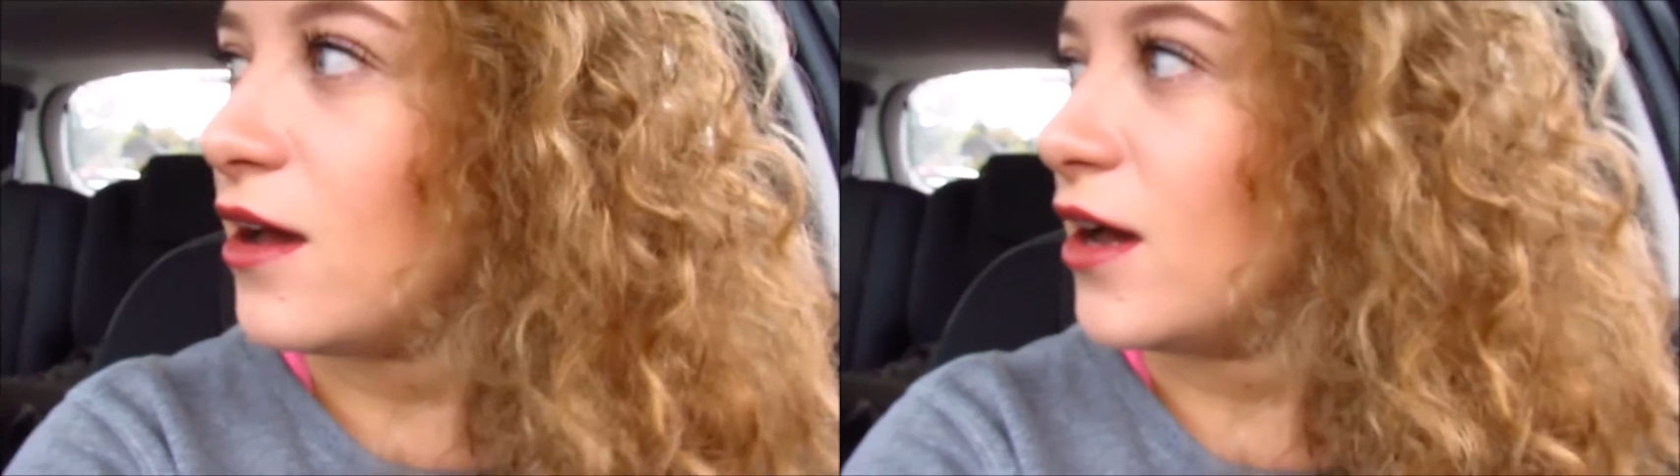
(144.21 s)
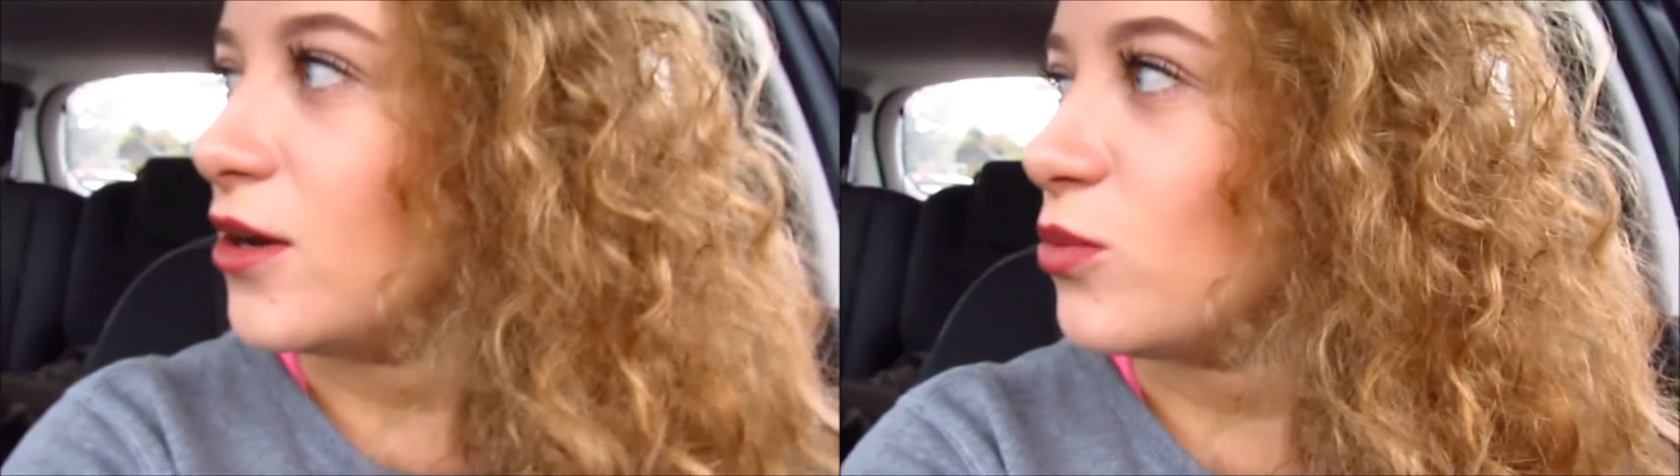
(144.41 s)

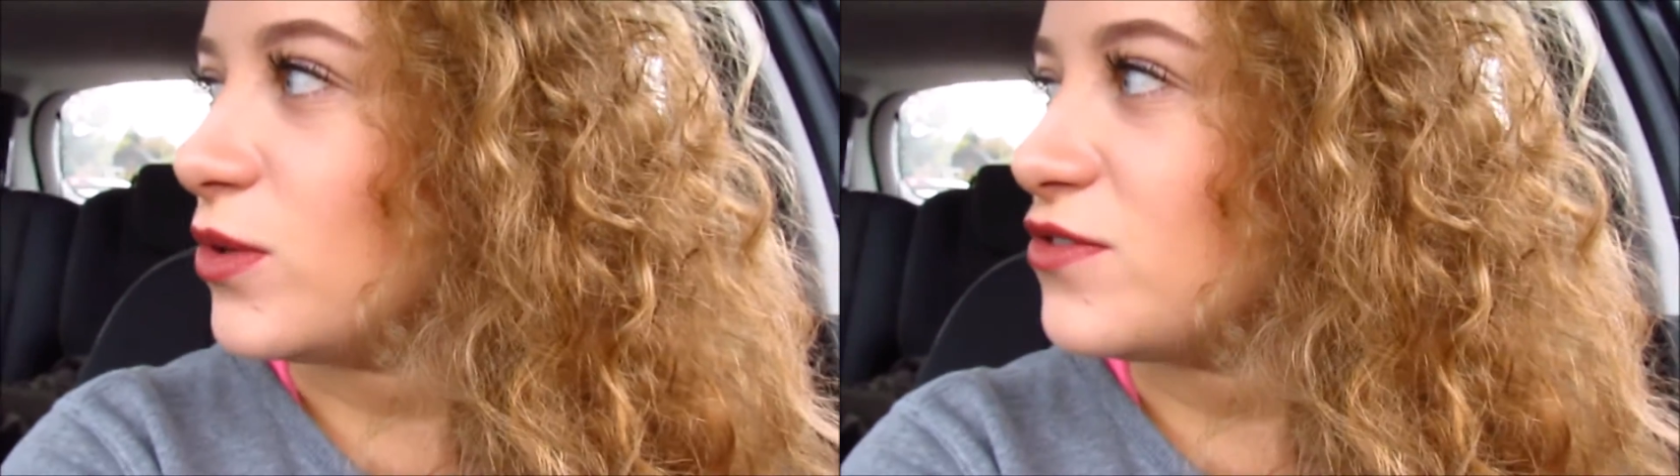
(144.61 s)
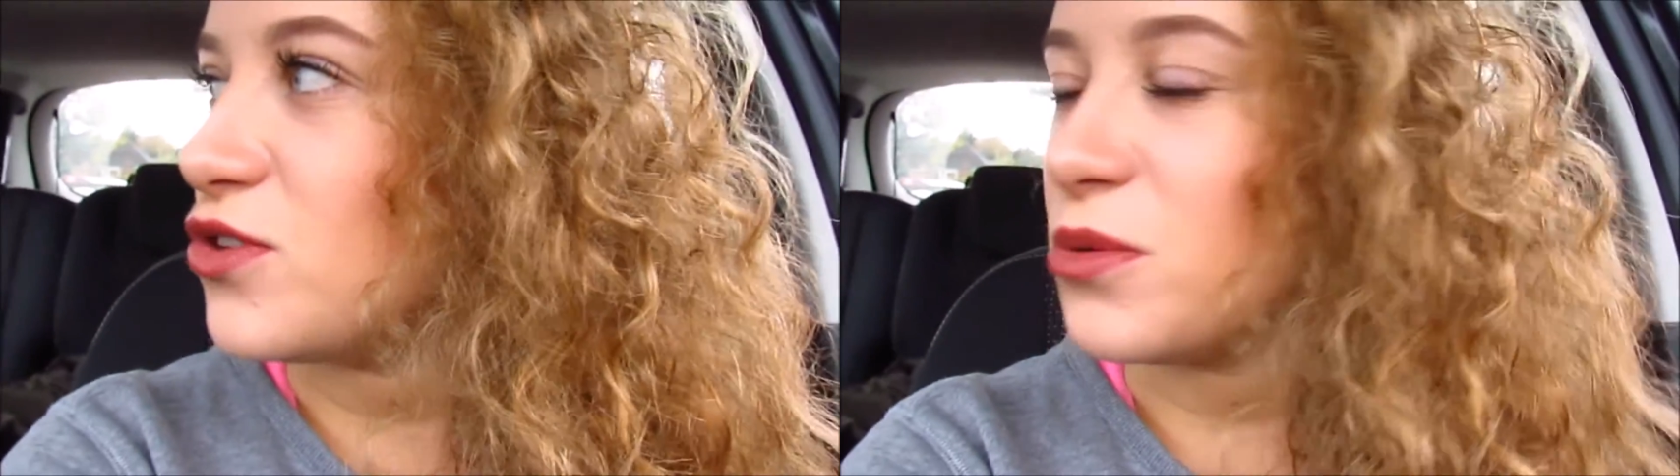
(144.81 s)
and
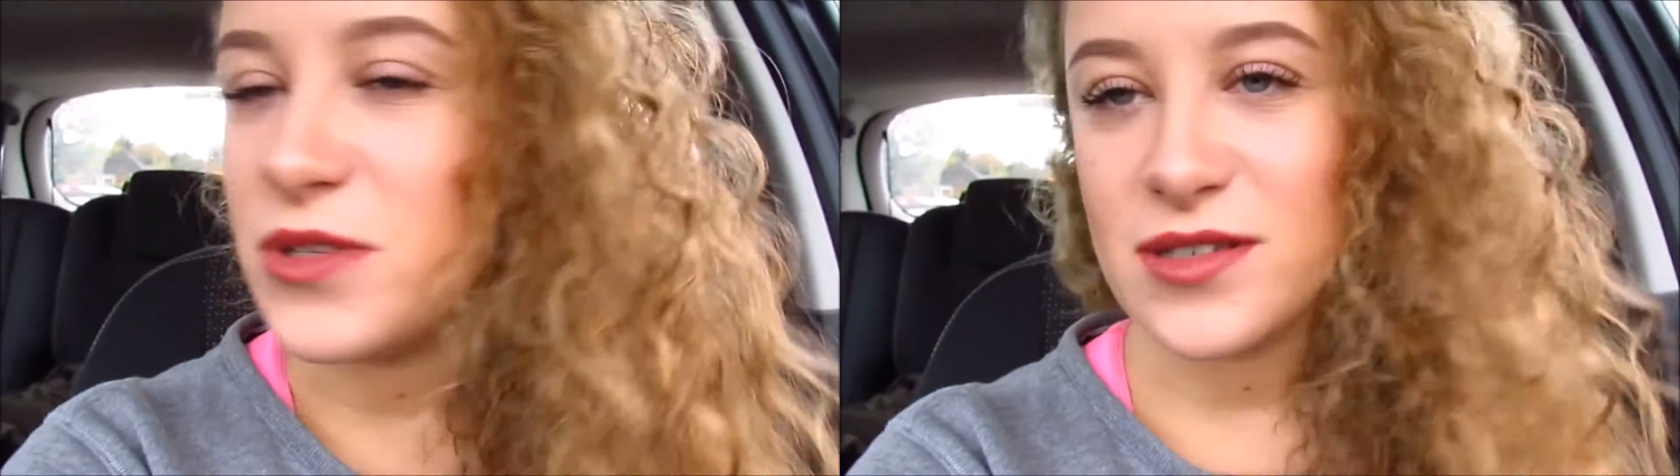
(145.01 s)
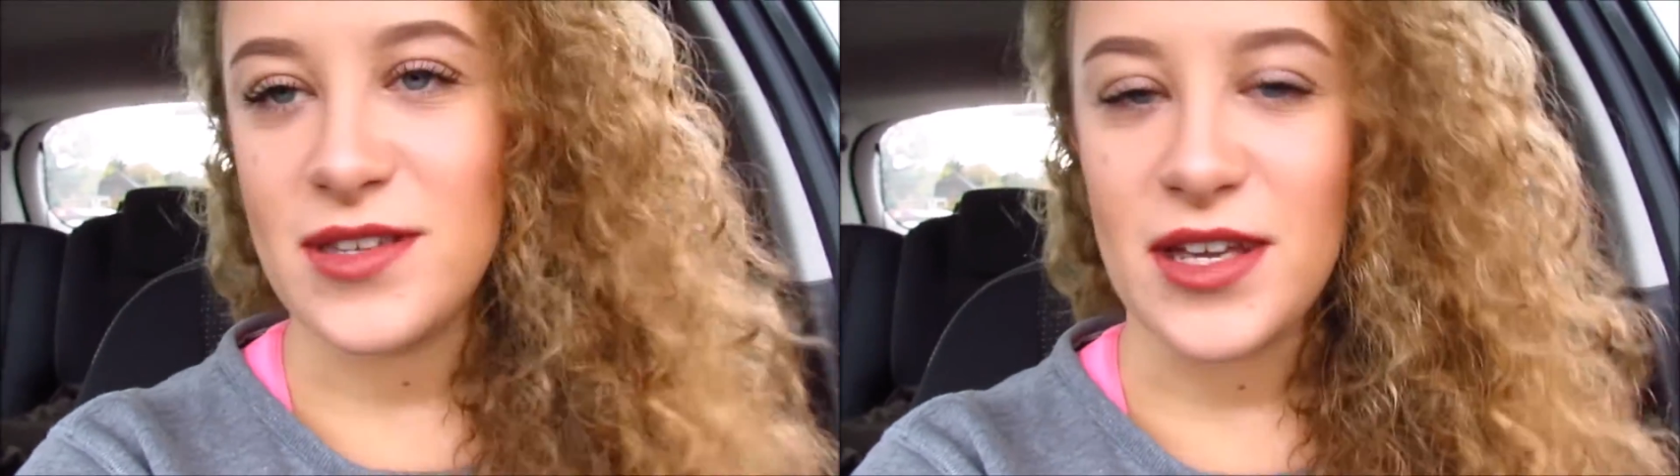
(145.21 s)
we
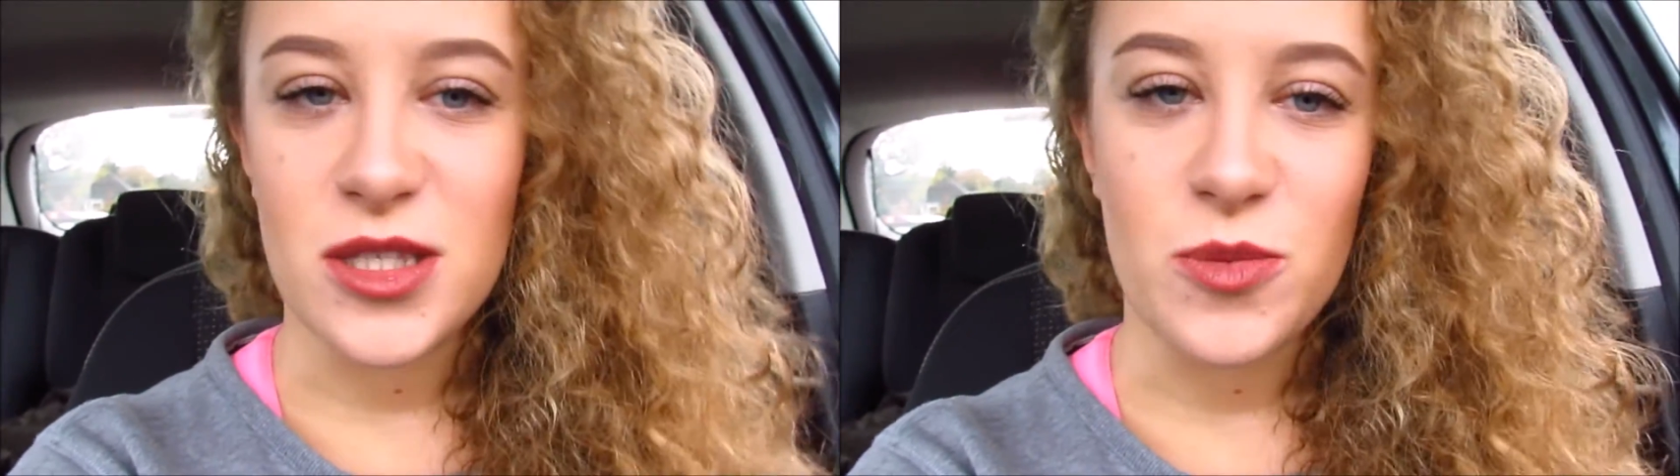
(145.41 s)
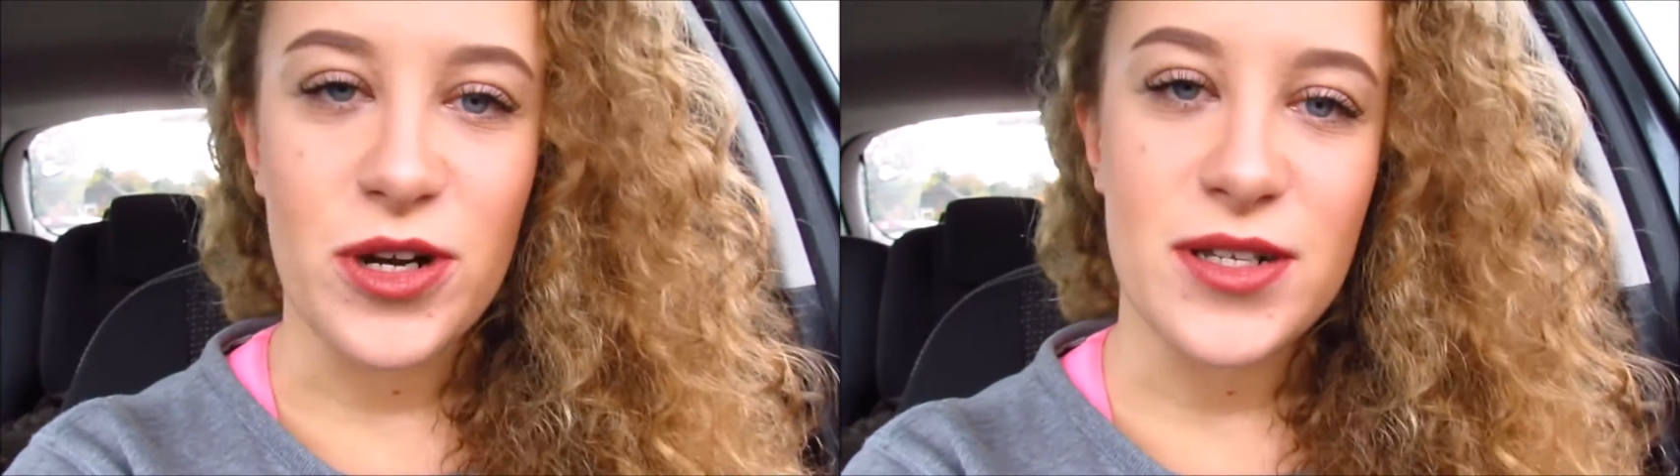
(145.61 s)
stopped at
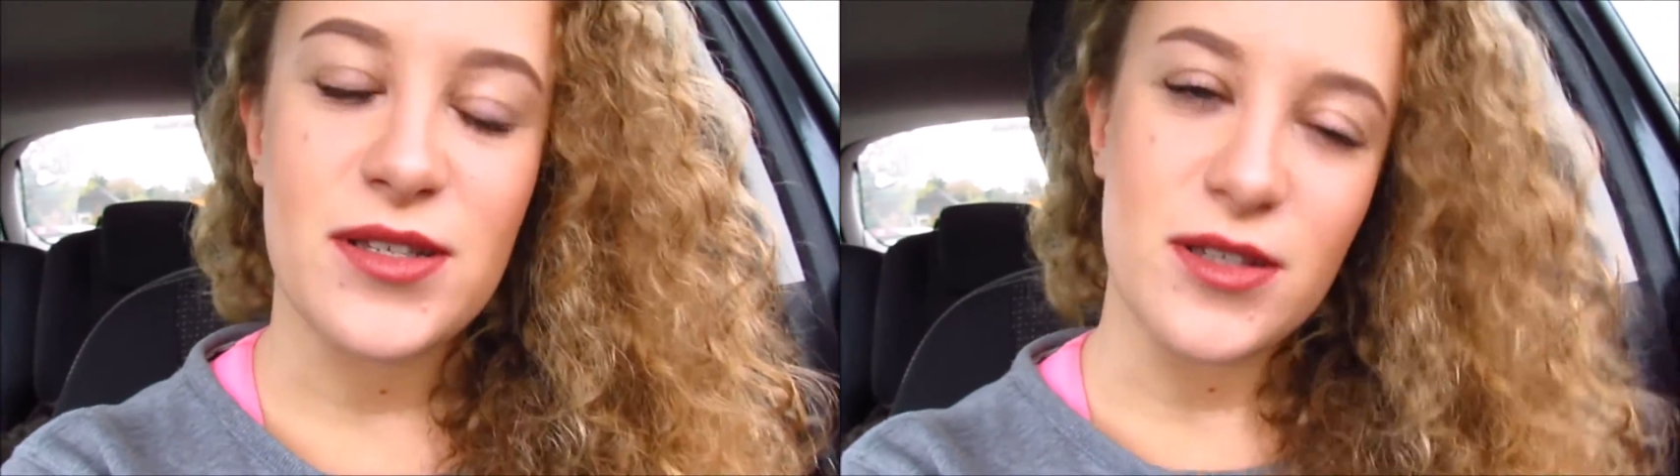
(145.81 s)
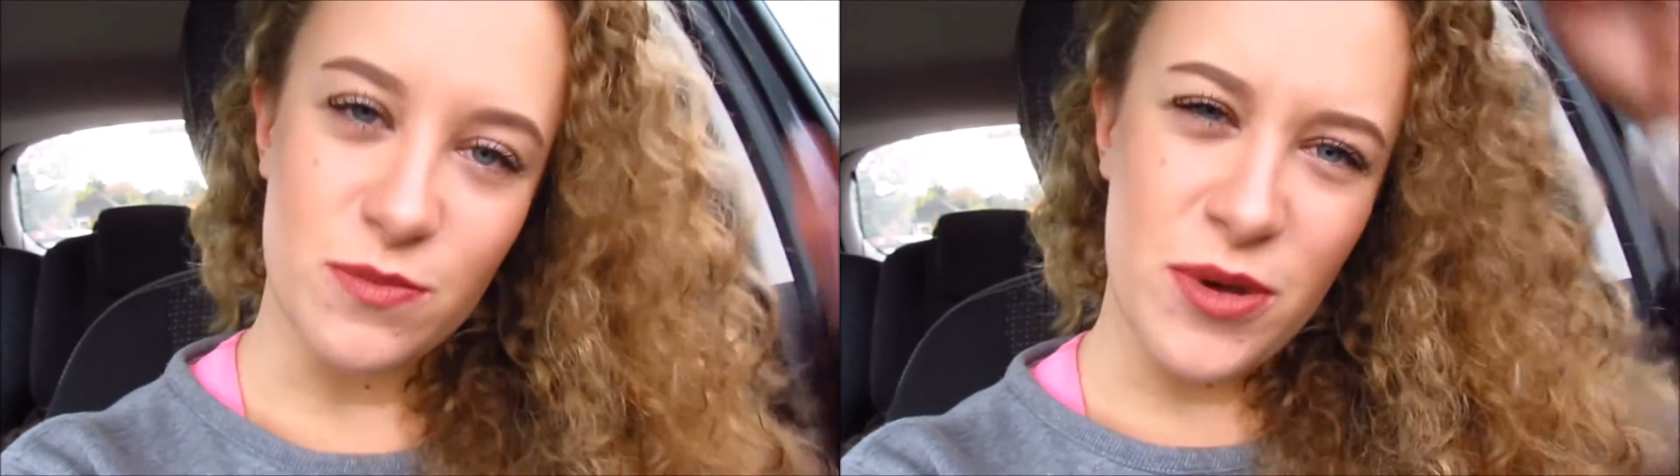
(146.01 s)
Sainsbury's because